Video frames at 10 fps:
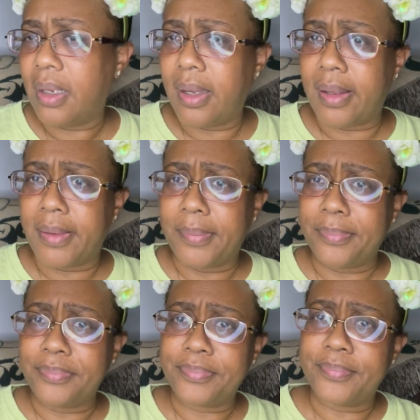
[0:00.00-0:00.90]

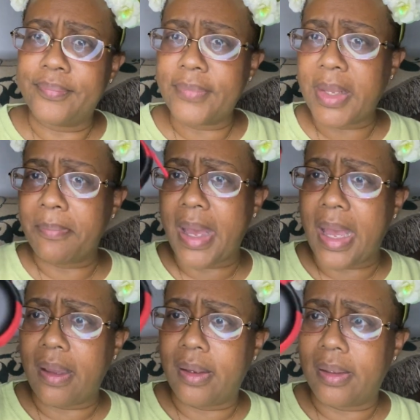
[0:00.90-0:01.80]
um,
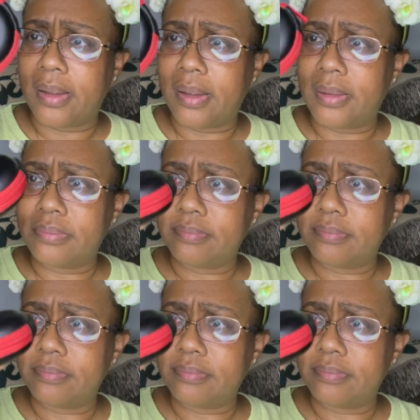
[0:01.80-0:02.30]
my uh,